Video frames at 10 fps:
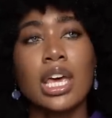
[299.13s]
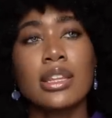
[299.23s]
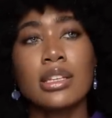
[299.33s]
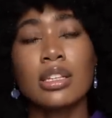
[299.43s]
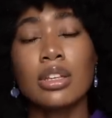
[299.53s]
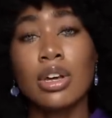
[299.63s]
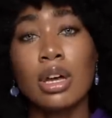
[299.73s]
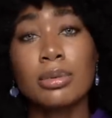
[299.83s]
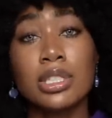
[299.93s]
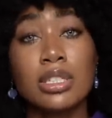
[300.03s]
And then another
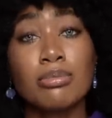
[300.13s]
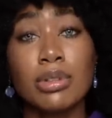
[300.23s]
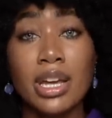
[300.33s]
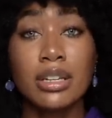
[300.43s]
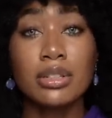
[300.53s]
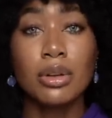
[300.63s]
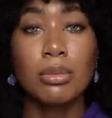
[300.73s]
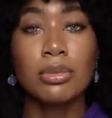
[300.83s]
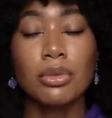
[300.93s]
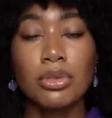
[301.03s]
option is black
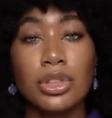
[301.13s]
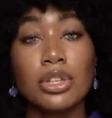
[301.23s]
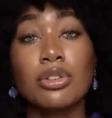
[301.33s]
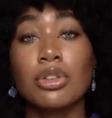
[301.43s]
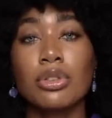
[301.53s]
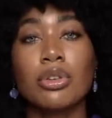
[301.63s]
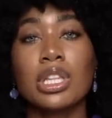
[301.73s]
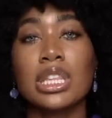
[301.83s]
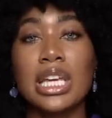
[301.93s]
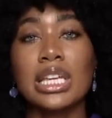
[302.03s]
soap. So these are the
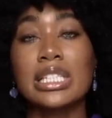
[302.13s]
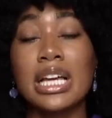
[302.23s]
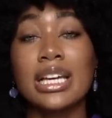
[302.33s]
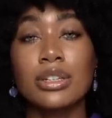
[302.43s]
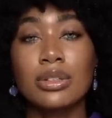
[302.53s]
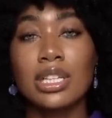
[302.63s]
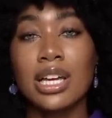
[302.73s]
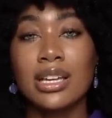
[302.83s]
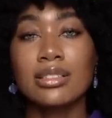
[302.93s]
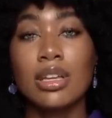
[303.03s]
three things I
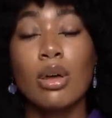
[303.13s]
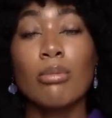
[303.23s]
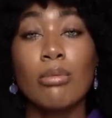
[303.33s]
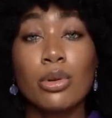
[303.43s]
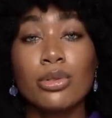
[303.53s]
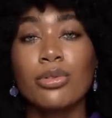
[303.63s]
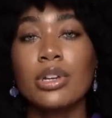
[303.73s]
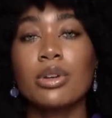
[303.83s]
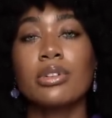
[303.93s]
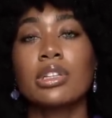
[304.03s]
utilize most
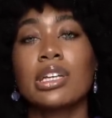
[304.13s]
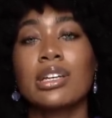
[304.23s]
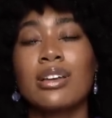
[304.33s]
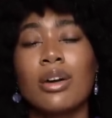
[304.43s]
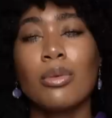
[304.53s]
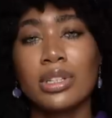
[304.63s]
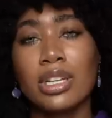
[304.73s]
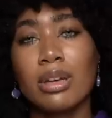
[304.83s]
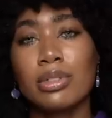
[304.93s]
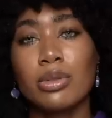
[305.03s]
frequently when
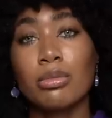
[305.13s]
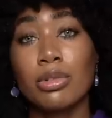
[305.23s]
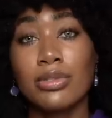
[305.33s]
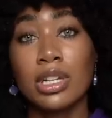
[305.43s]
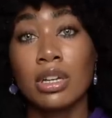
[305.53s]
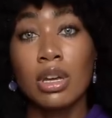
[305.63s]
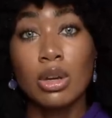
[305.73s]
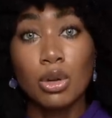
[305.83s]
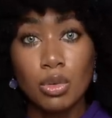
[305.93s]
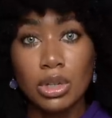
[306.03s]
it comes to removing
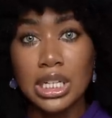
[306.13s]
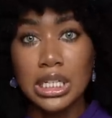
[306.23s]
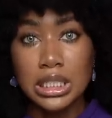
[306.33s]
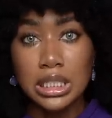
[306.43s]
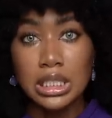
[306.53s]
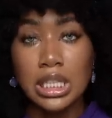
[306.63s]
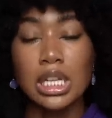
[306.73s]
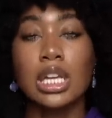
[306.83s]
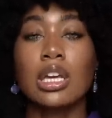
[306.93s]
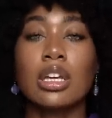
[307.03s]
grease
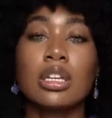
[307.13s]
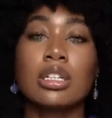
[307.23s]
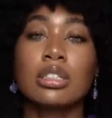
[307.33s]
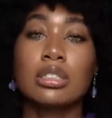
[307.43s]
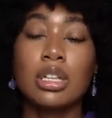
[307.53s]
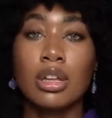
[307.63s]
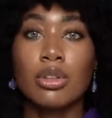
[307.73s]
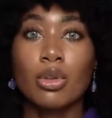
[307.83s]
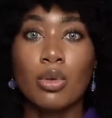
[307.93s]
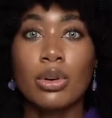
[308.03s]
and
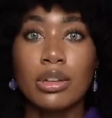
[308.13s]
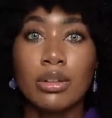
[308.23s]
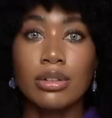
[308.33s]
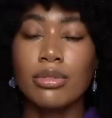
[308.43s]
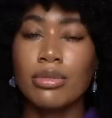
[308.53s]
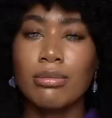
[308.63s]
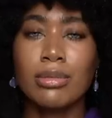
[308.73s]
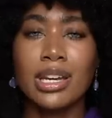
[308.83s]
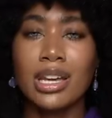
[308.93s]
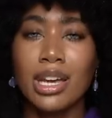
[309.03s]
other oils from
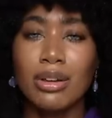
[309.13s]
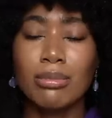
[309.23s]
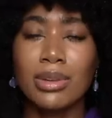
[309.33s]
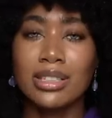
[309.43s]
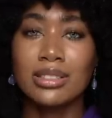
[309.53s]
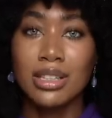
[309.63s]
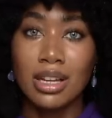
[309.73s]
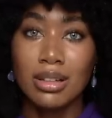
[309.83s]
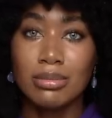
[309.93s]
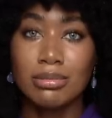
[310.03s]
my hair and my
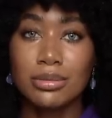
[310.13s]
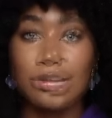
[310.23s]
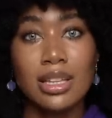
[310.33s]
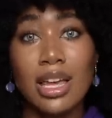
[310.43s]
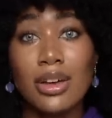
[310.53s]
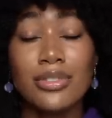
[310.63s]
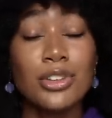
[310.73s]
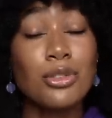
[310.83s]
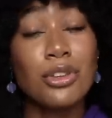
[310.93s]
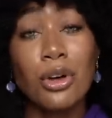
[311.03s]
scalp. Now, if
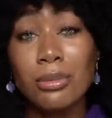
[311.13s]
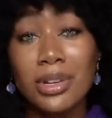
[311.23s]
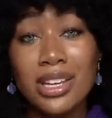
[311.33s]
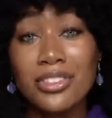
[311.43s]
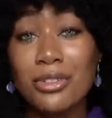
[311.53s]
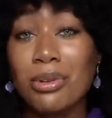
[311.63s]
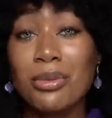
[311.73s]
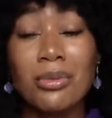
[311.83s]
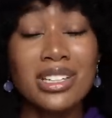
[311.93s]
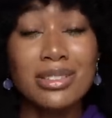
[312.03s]
you know me, if you've
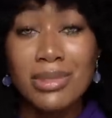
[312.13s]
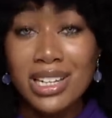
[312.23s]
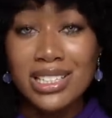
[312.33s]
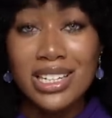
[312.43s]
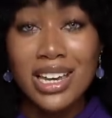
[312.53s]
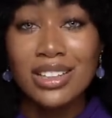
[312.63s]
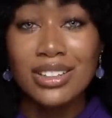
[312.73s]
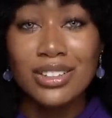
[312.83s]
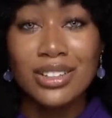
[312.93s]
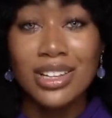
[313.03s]
been watching my
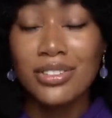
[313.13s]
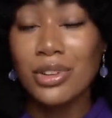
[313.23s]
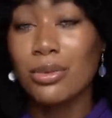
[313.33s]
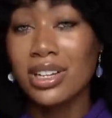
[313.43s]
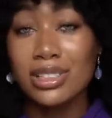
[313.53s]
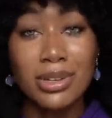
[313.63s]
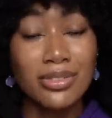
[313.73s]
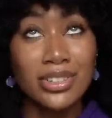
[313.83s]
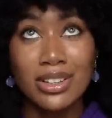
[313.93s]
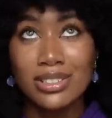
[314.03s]
channel, if you watch my
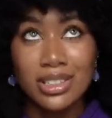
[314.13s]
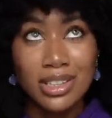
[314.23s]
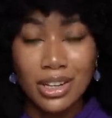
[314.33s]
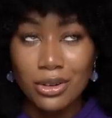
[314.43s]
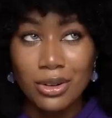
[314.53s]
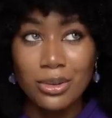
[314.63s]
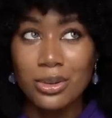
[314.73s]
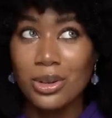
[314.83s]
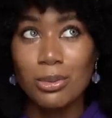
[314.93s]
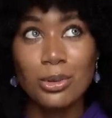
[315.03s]
videos on hair growth,
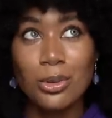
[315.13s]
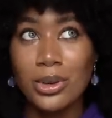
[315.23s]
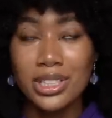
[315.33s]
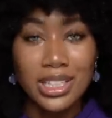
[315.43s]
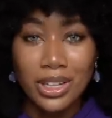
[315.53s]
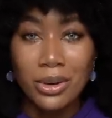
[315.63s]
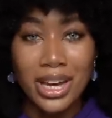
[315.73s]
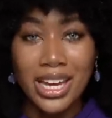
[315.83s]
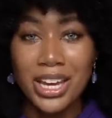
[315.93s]
which I'm going to link right